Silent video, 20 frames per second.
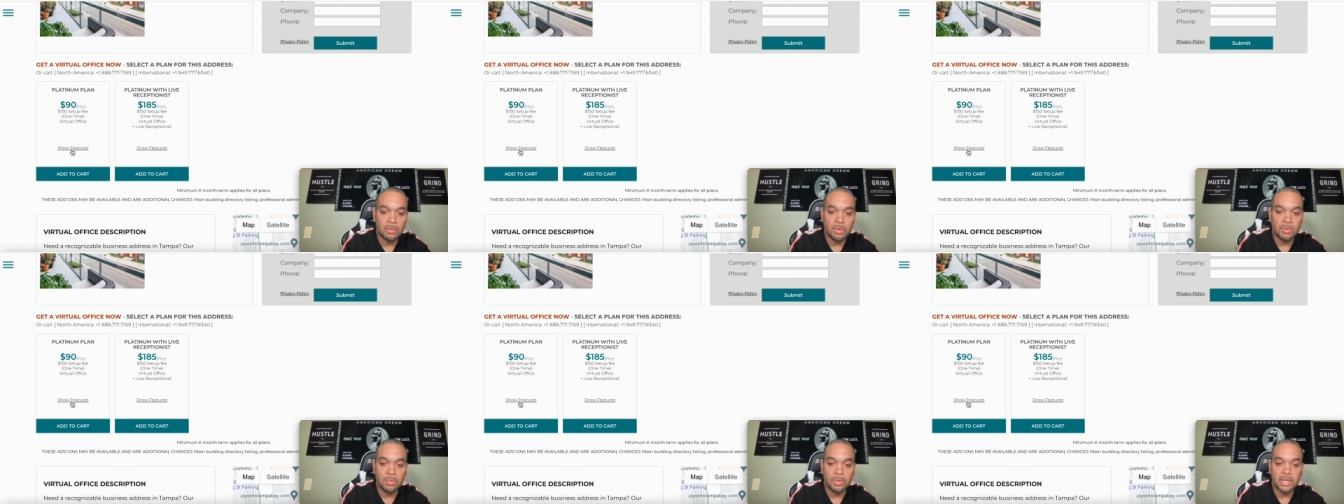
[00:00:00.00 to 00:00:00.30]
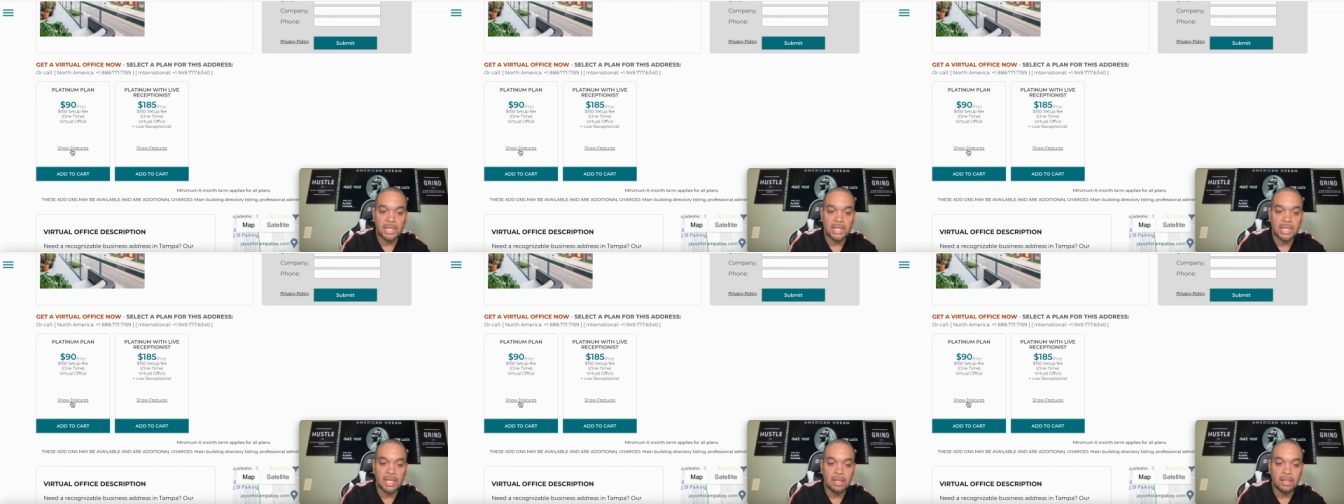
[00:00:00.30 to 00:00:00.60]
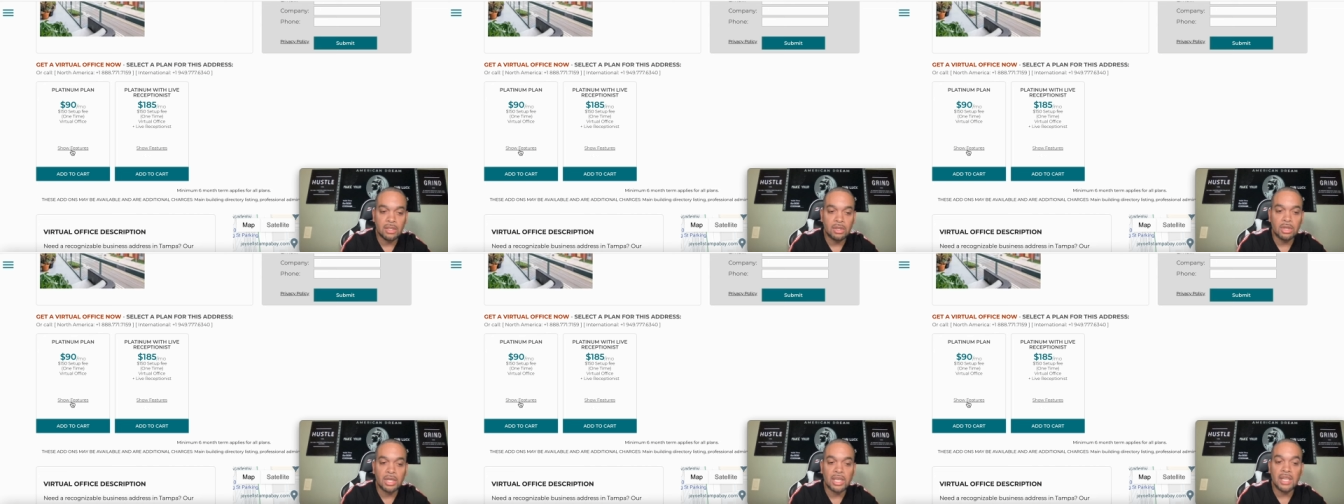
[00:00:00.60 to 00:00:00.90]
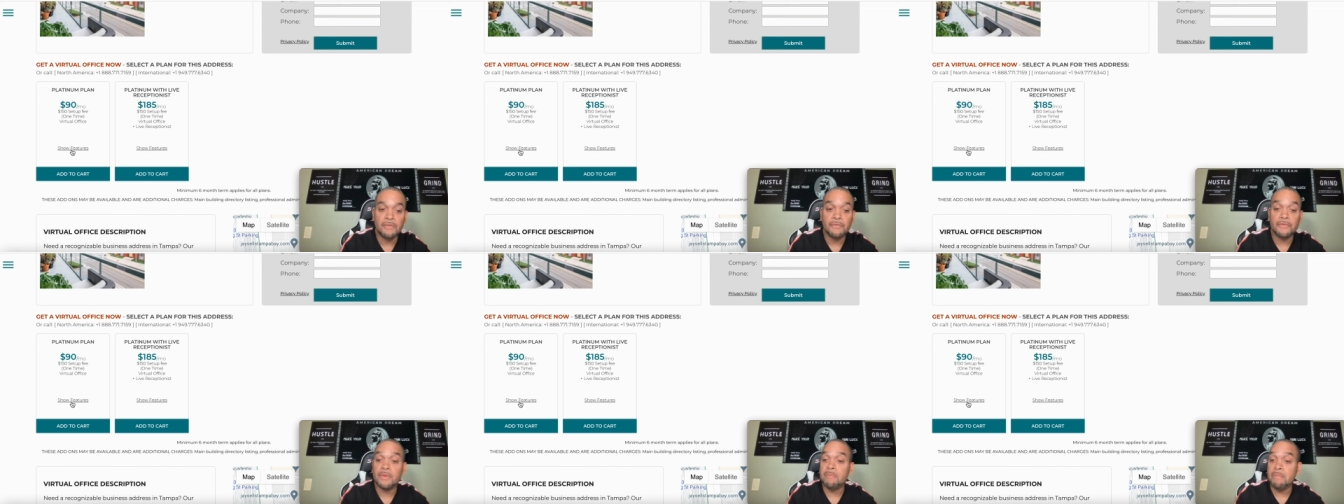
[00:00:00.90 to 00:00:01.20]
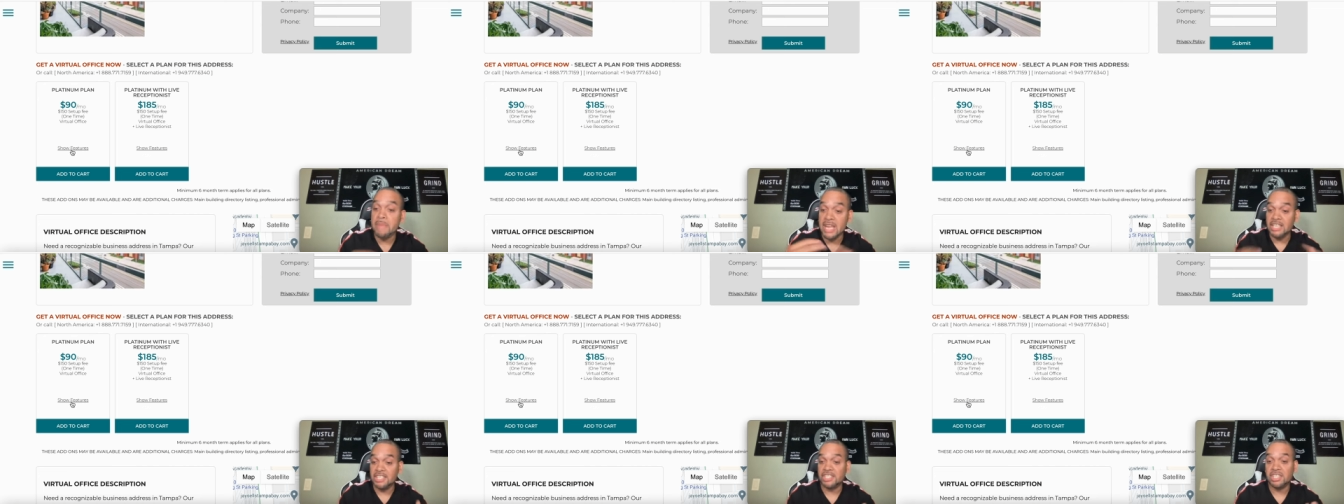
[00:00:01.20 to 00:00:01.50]
We want to get a little
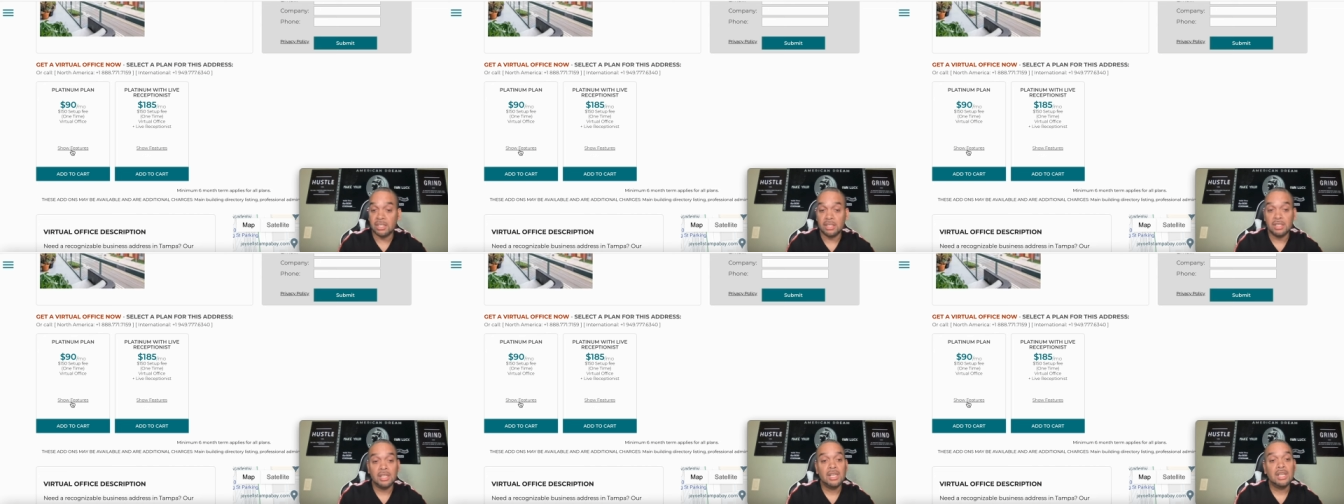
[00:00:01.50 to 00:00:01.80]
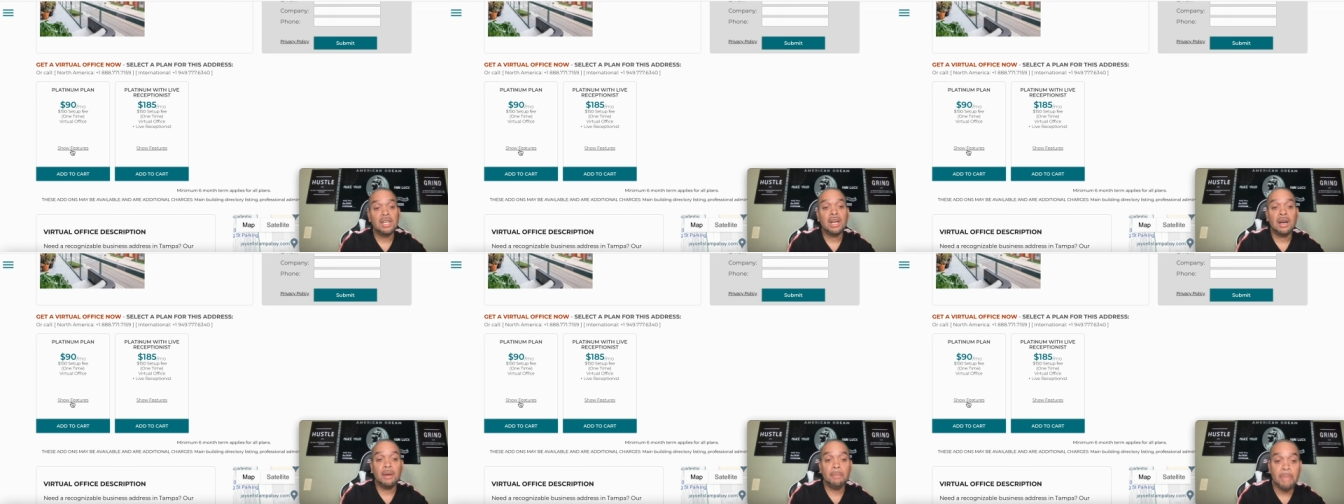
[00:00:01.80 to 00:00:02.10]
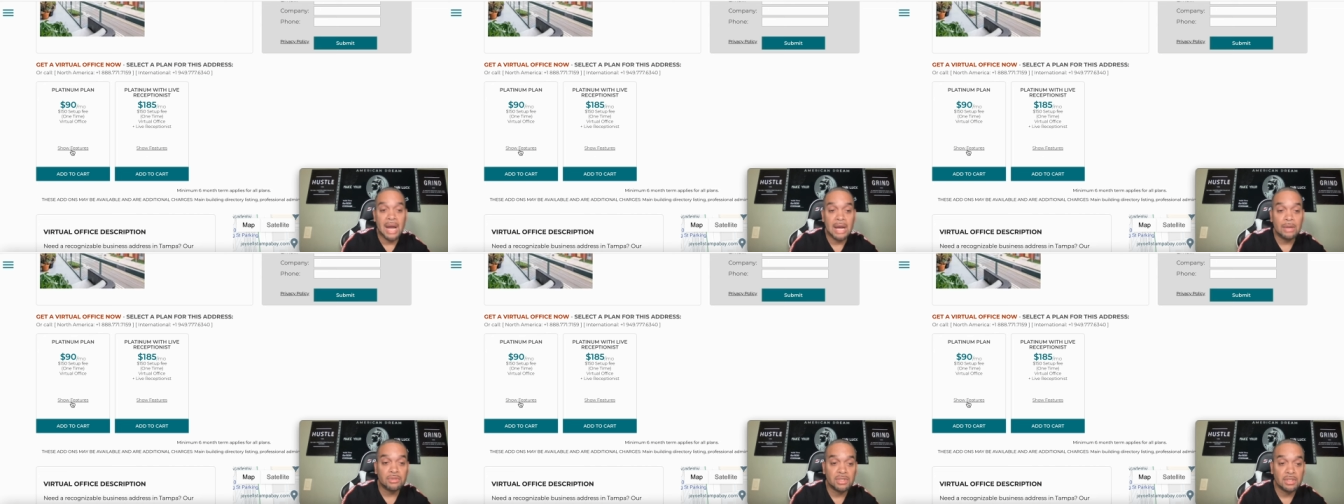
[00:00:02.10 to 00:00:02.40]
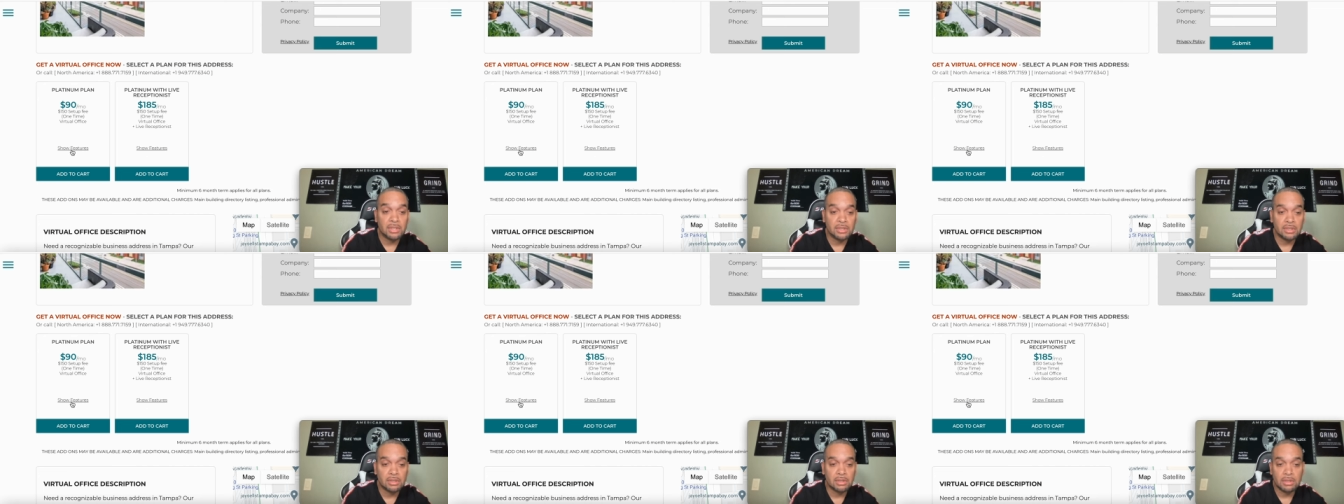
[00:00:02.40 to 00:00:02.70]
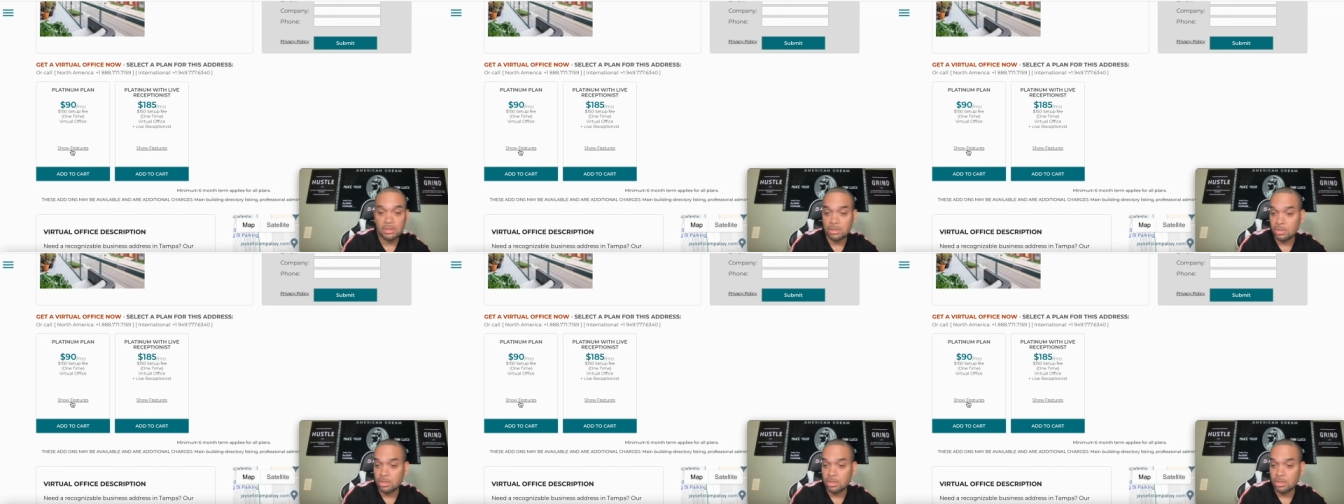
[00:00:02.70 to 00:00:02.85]
information about this.